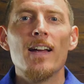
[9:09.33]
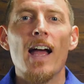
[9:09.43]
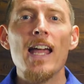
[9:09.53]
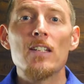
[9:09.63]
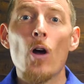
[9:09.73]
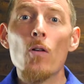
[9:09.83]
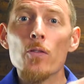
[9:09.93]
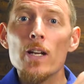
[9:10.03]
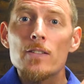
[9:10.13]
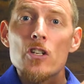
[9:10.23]
Hey, don't
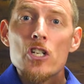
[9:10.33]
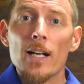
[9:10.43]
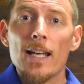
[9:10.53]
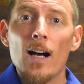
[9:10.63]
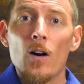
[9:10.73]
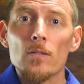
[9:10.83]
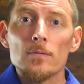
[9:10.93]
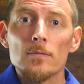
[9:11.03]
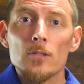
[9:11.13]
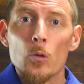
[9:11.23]
forget to check out
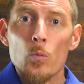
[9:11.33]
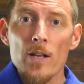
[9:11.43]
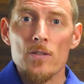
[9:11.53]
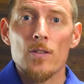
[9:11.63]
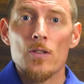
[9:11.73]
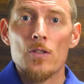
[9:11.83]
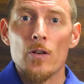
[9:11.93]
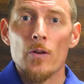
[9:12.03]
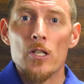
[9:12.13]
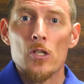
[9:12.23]
the rest of the
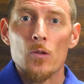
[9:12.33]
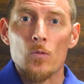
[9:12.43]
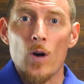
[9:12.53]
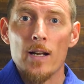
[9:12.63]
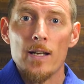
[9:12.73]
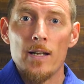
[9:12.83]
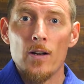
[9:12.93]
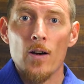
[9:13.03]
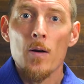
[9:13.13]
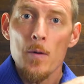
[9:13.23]
series right
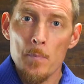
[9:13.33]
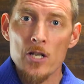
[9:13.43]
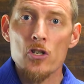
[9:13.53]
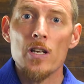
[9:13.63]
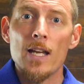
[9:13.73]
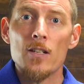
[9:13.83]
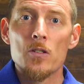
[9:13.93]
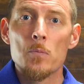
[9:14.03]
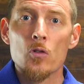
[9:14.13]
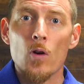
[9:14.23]
here. Make sure you hit
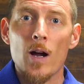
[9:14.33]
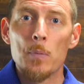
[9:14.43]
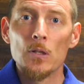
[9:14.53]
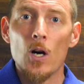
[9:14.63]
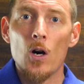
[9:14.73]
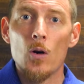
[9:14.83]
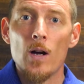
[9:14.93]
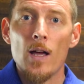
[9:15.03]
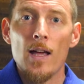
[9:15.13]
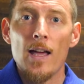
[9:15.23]
subscribe below.
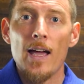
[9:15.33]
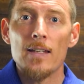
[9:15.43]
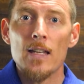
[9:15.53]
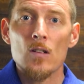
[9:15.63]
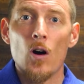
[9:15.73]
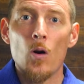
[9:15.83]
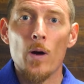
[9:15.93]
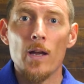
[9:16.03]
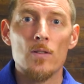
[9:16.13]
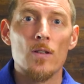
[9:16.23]
And as
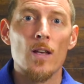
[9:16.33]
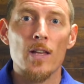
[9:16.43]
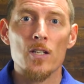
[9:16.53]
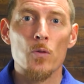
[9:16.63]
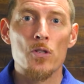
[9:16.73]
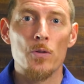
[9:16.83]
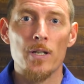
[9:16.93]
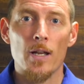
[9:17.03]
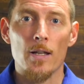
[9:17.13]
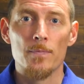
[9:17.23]
always, thanks for tuning
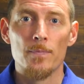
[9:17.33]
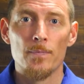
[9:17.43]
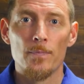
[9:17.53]
in.